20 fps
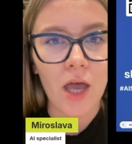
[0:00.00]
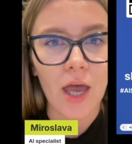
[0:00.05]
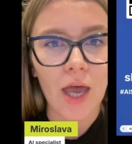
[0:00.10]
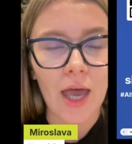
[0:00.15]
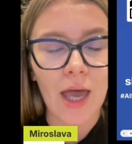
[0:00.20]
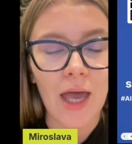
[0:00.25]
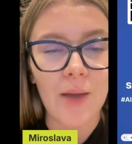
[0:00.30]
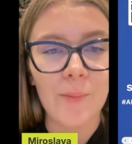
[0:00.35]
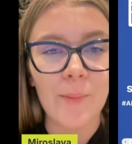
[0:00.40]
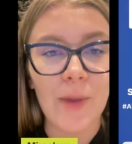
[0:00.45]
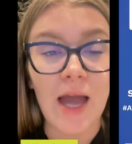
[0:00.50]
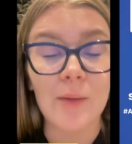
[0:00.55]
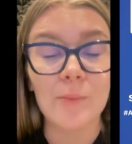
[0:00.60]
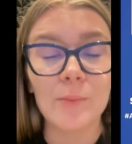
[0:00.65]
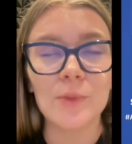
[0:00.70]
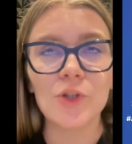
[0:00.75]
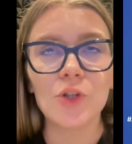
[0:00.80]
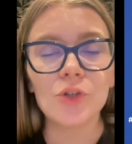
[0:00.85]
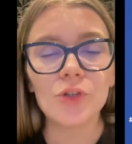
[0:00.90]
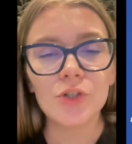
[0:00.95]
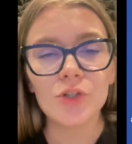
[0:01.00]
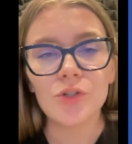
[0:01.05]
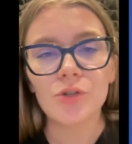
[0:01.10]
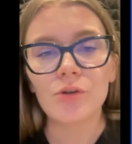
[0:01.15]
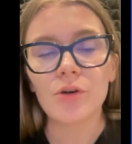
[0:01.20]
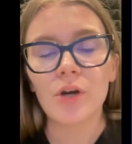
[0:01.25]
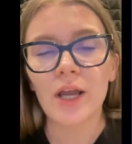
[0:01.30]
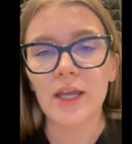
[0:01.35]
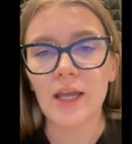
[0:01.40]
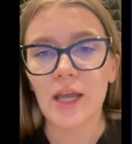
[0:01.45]
I'm not
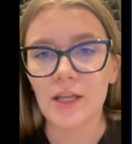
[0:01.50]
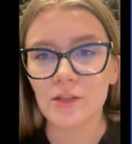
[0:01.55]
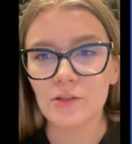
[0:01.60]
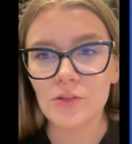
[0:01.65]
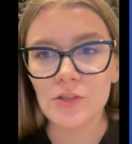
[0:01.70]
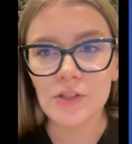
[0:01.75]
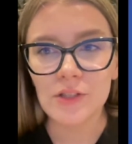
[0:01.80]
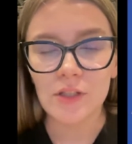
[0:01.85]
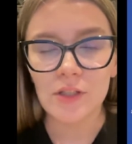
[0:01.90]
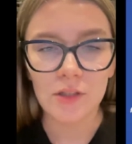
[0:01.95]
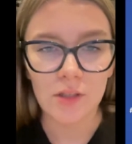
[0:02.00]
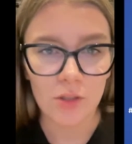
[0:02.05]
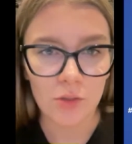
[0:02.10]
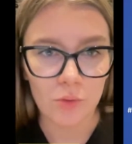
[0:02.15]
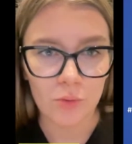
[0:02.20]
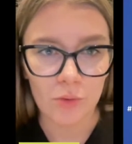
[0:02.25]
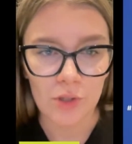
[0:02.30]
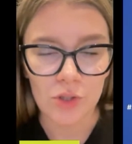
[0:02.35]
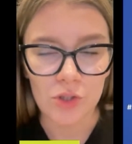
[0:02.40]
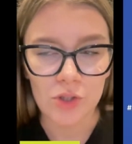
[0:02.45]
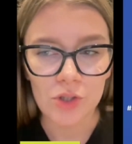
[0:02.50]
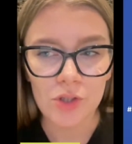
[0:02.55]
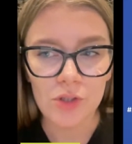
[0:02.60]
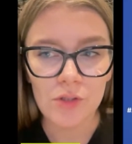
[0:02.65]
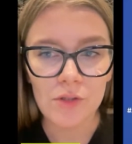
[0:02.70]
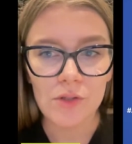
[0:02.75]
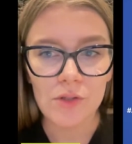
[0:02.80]
sure I understand the question,